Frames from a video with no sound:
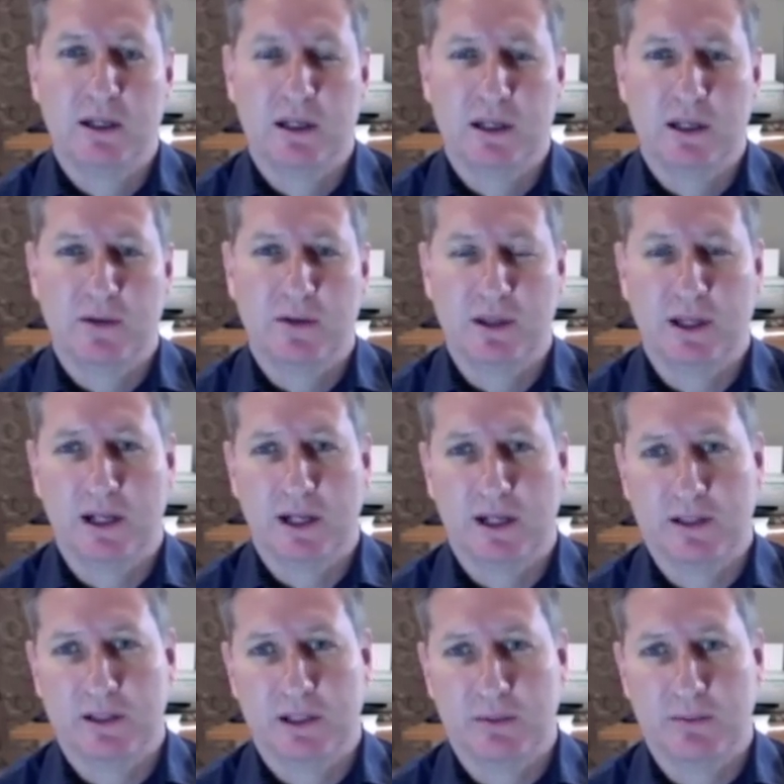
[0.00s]
given that
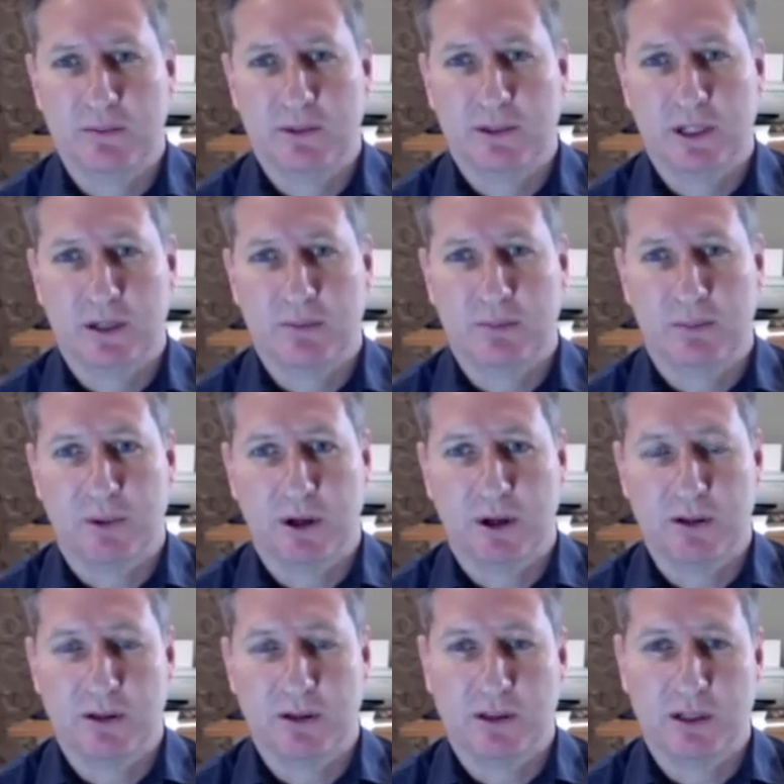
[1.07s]
Eskom's
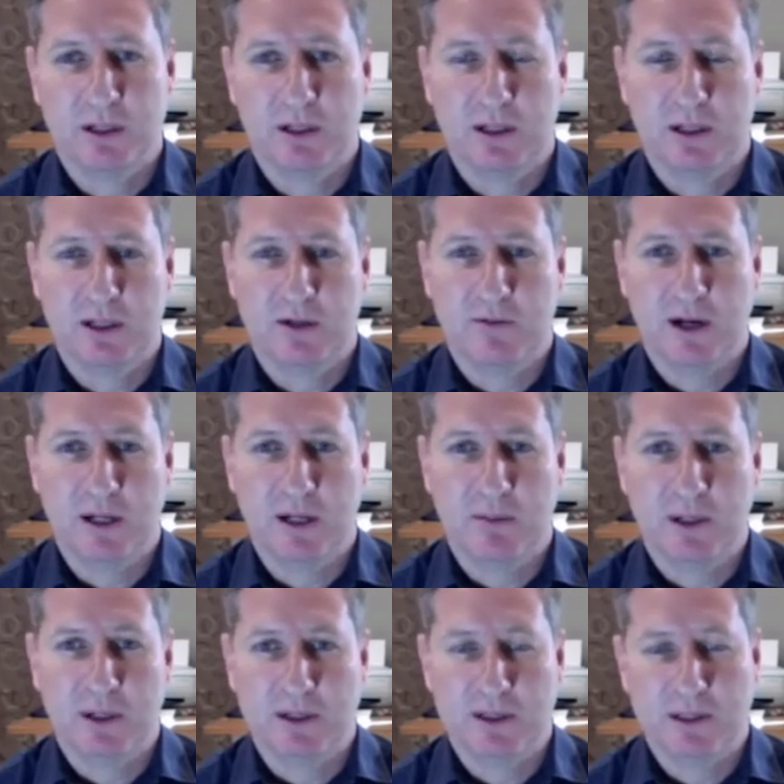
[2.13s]
plant
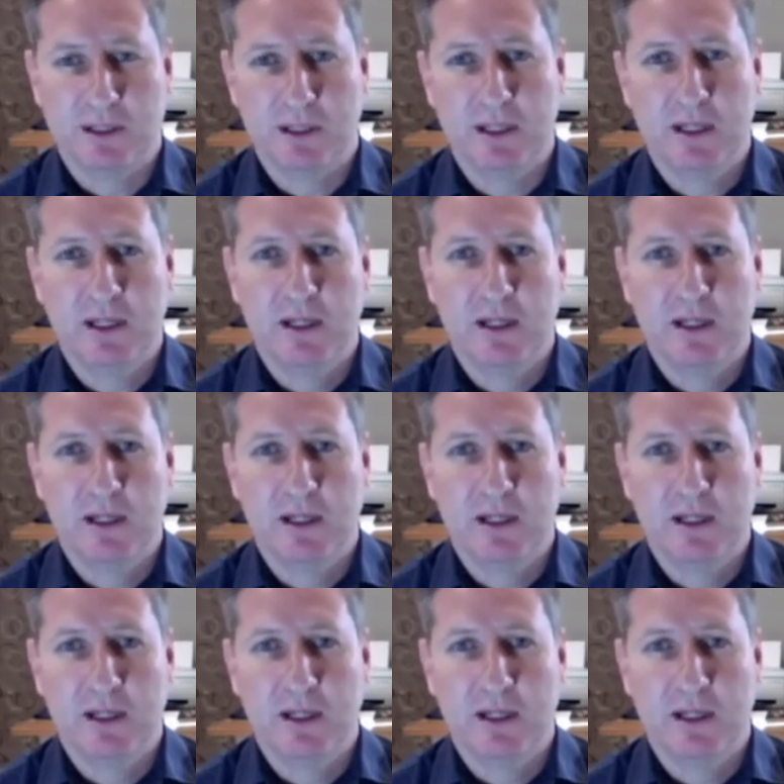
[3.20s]
availability